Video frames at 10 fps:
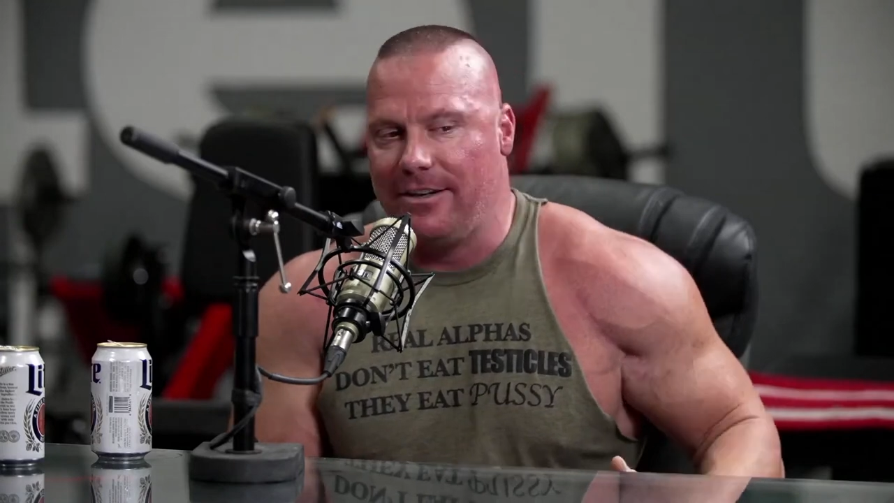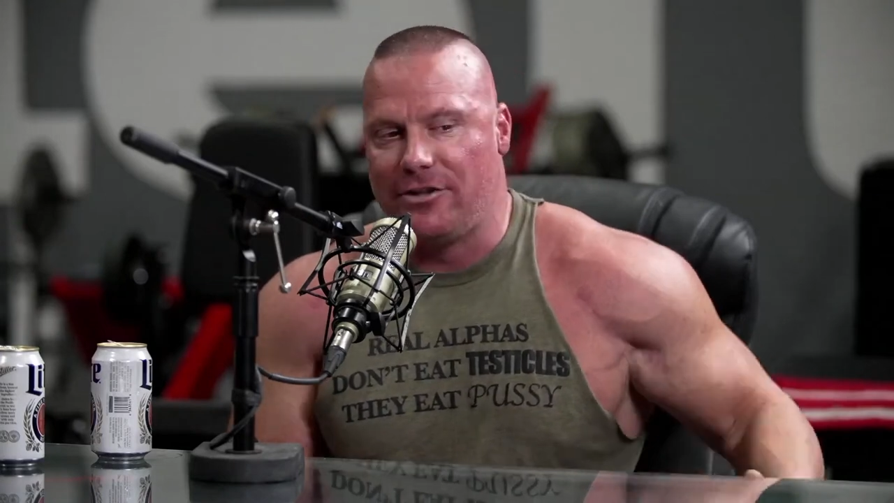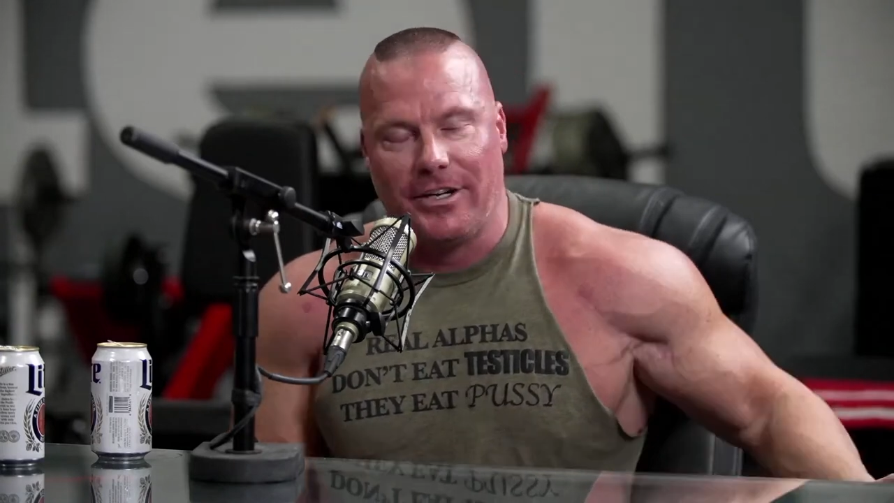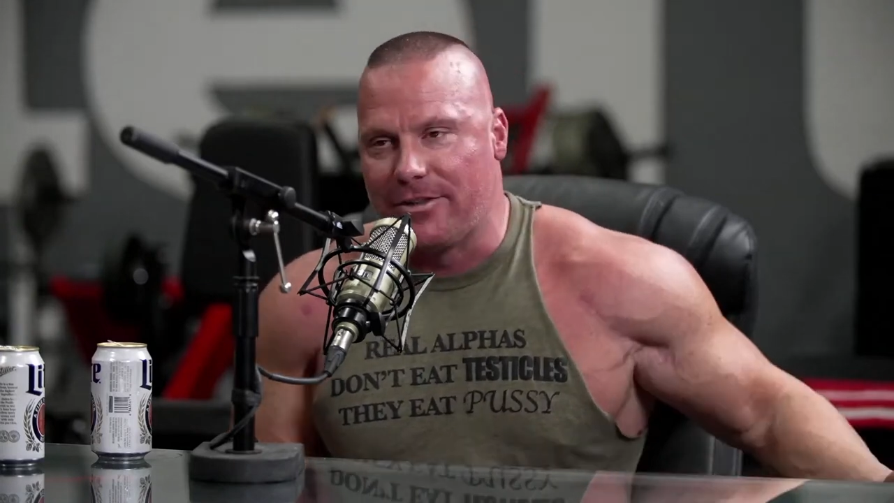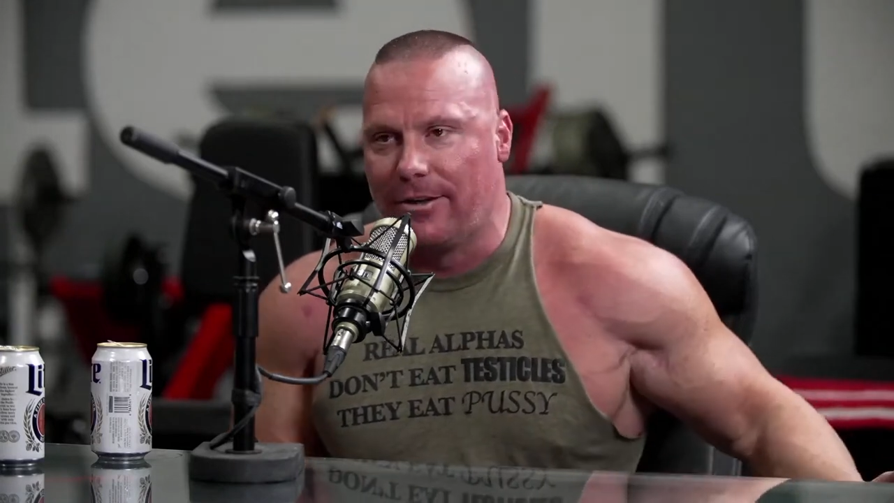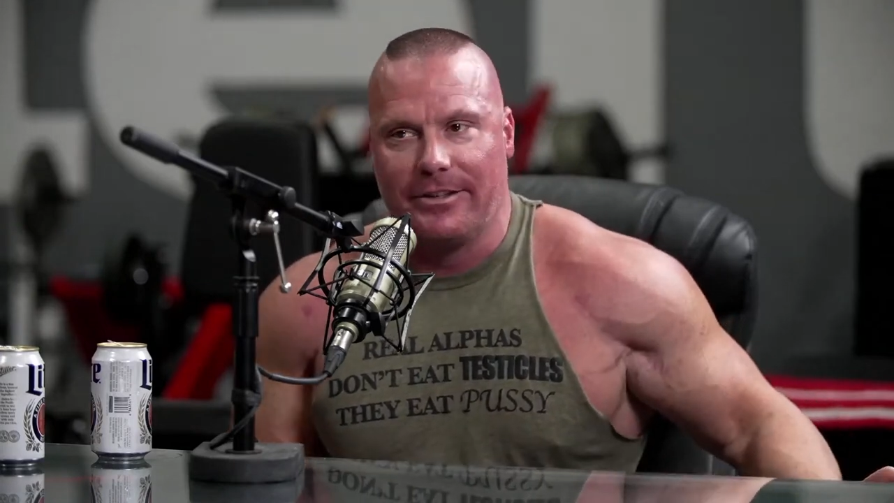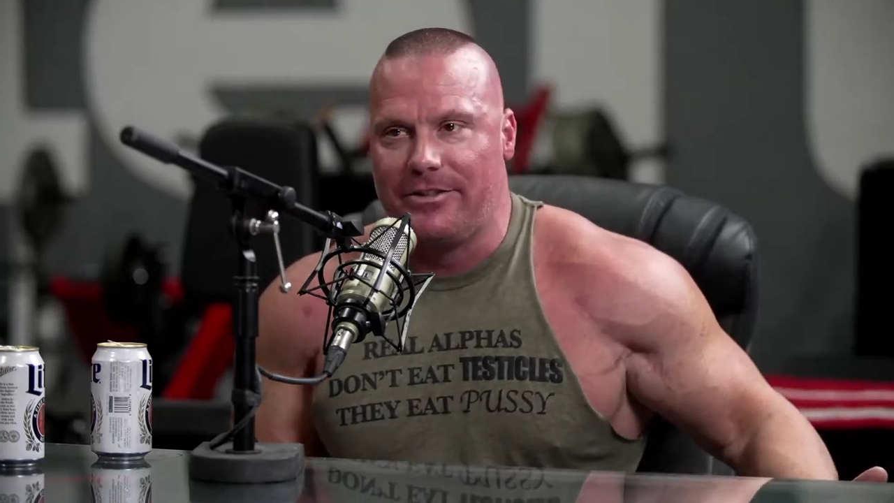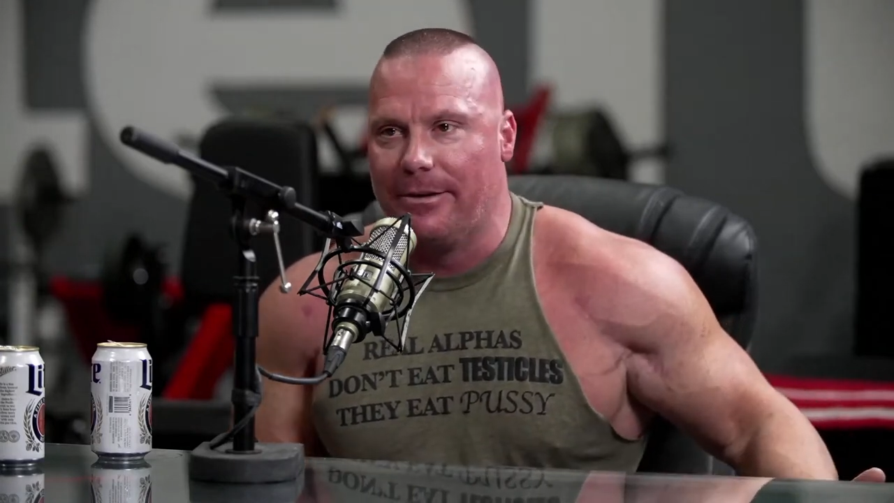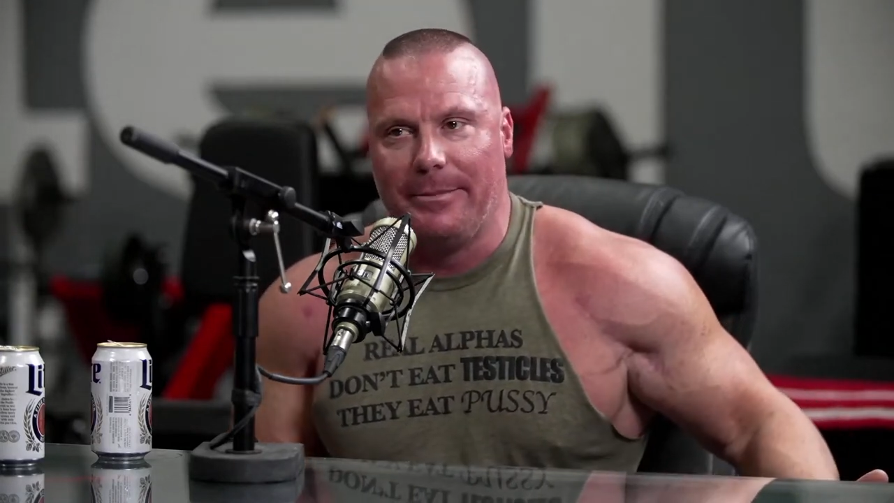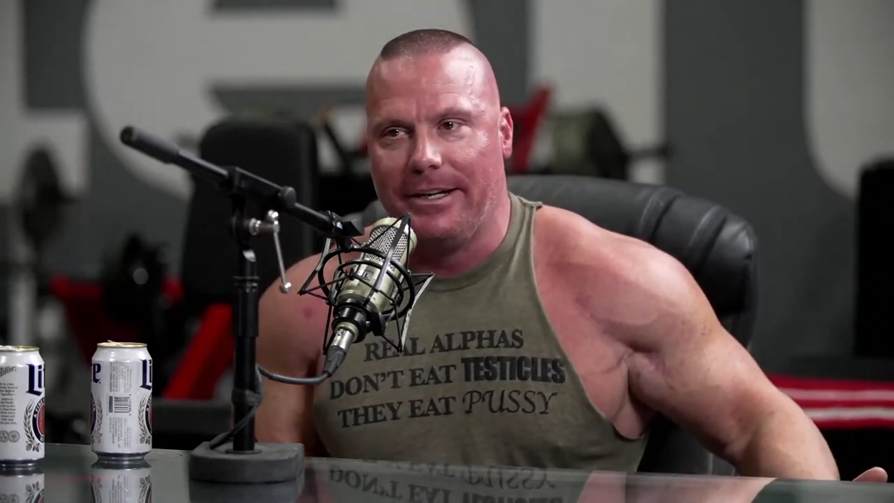shits all over the
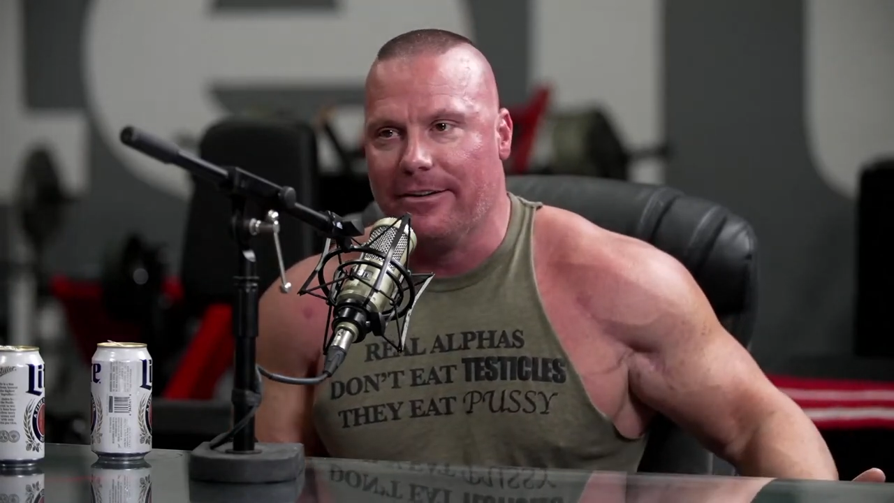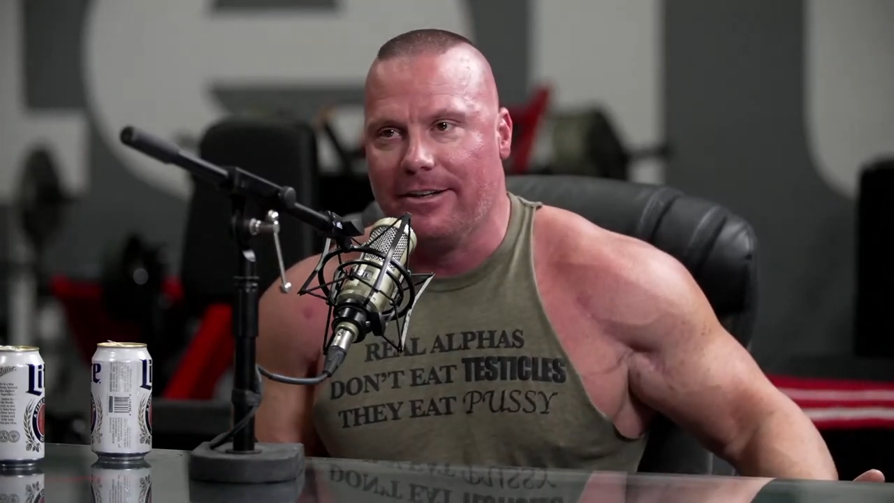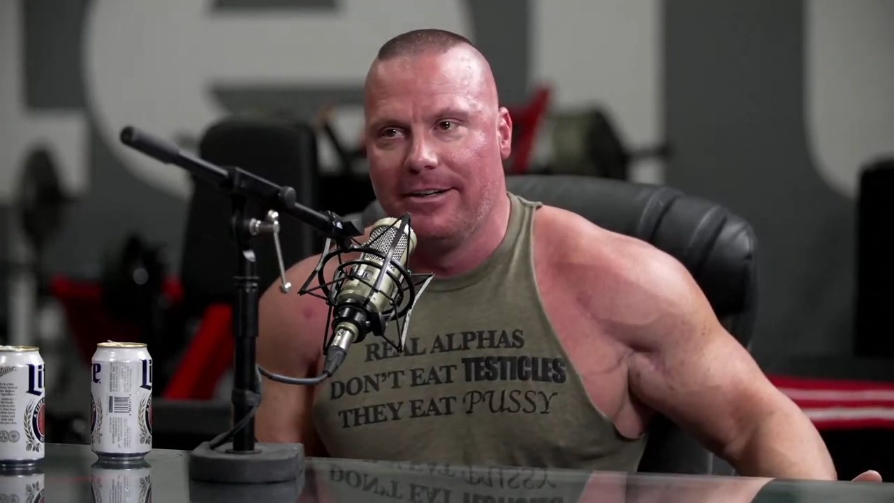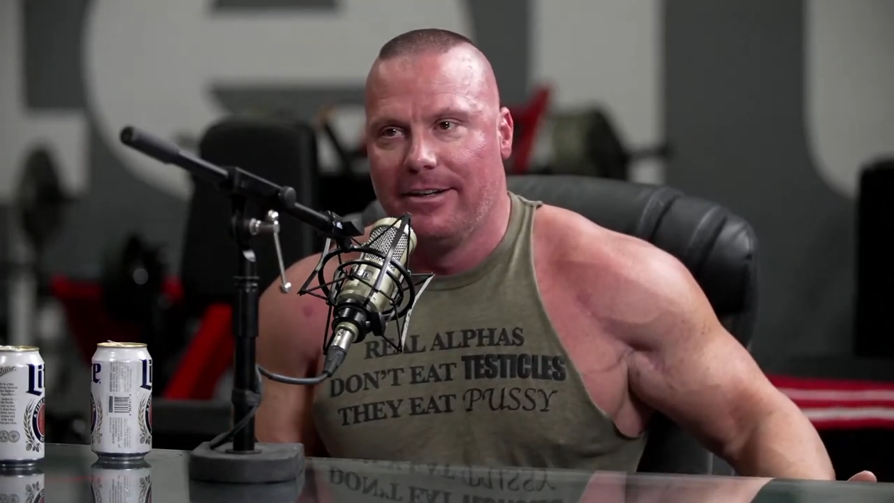gym immediately.